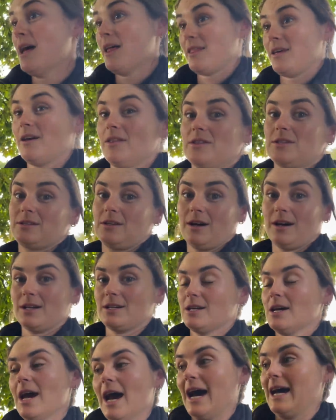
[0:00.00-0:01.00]
The other
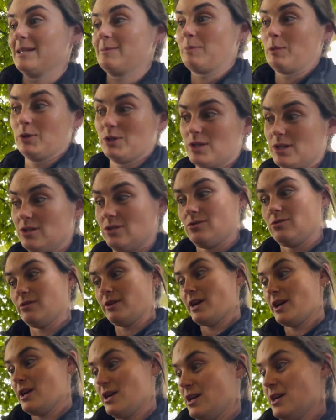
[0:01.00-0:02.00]
side has Blondie and
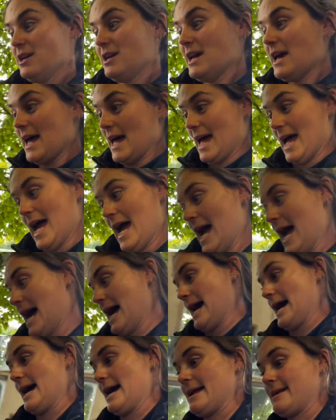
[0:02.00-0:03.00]
Zora in it.
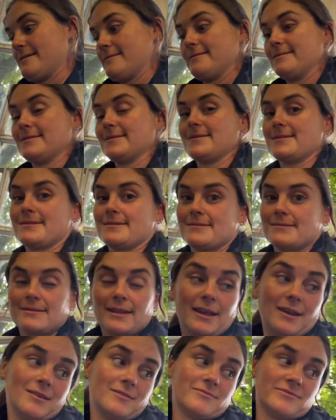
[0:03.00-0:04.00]
And
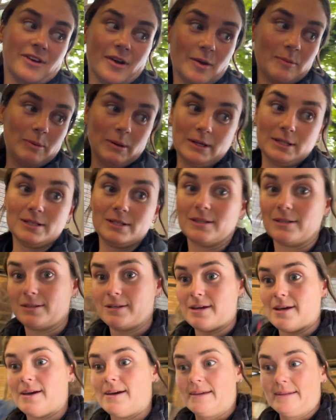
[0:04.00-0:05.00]
they look very pleased to
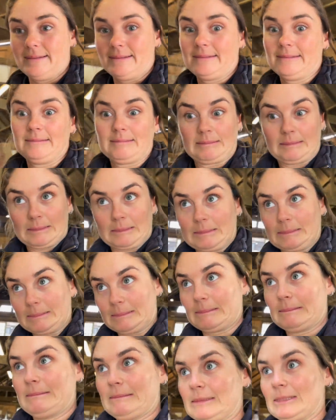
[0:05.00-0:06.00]
see her.
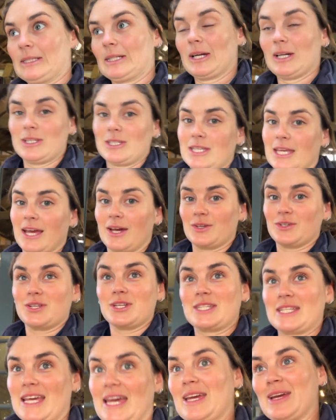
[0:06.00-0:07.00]
I'm gonna go and see how
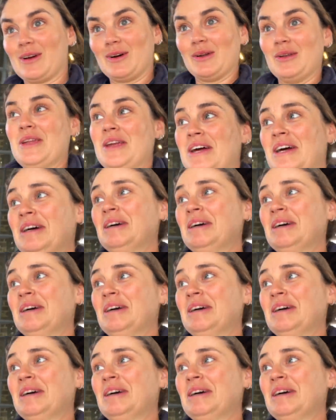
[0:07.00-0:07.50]
she's getting on.